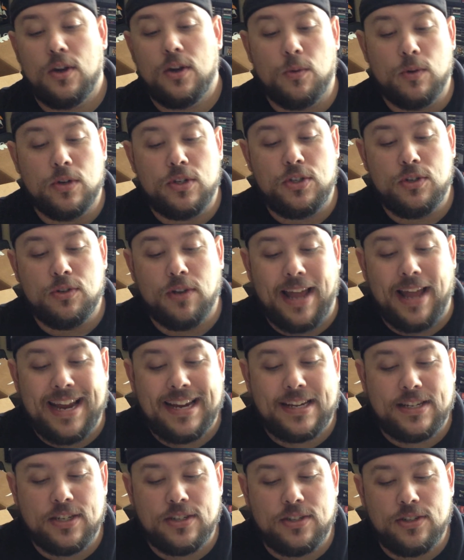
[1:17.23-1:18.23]
would you
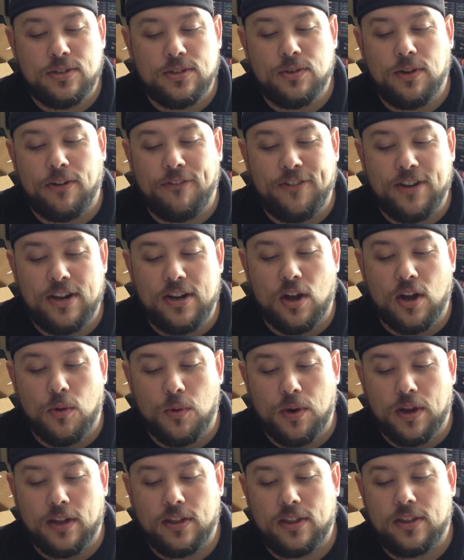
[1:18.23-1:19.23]
like to do a video
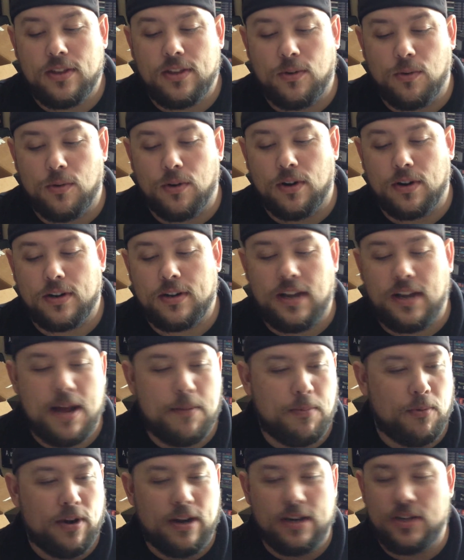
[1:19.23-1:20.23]
with or a
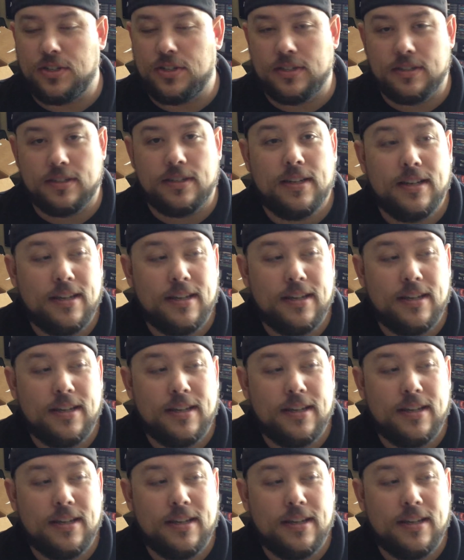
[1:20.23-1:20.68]
collaboration?